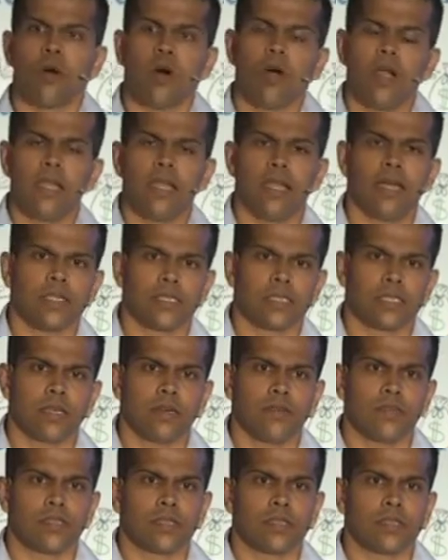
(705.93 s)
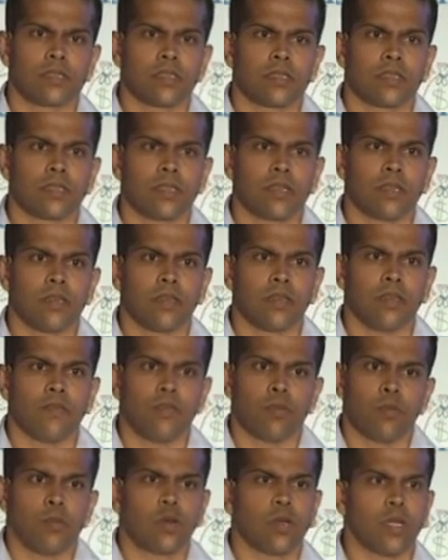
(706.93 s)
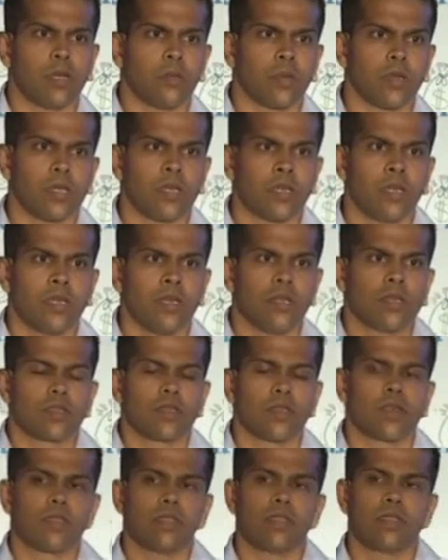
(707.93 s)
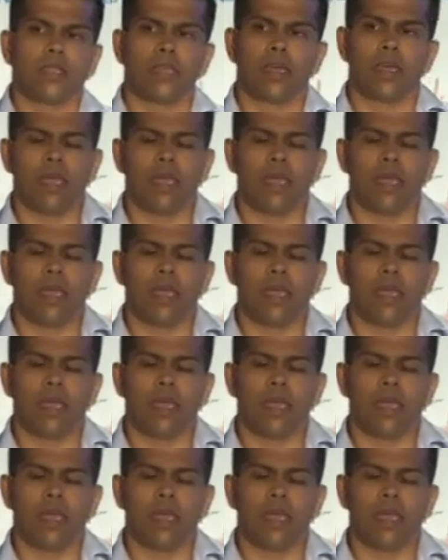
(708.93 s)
online services for bookkeeping. So